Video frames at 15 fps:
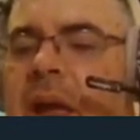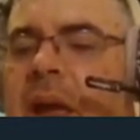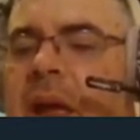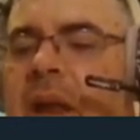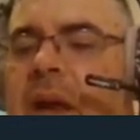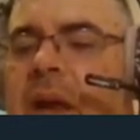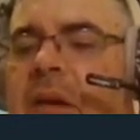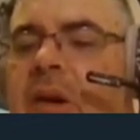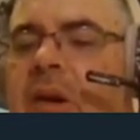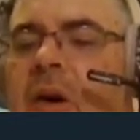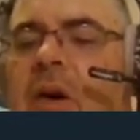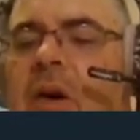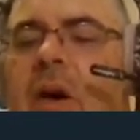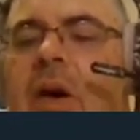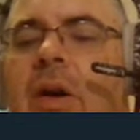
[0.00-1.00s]
and
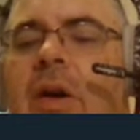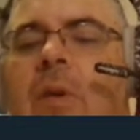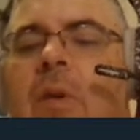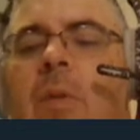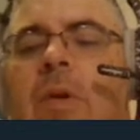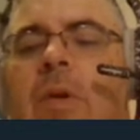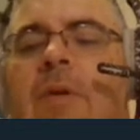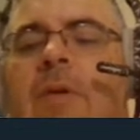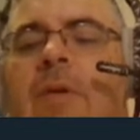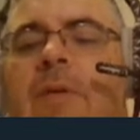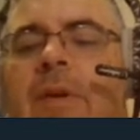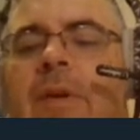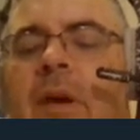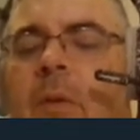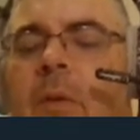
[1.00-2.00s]
Adara would
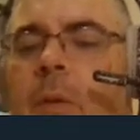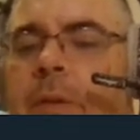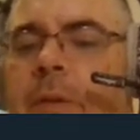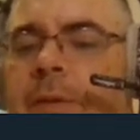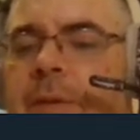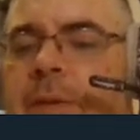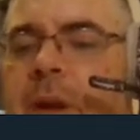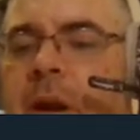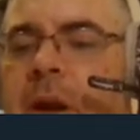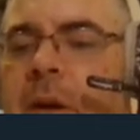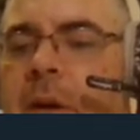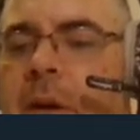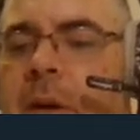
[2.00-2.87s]
fill with fear.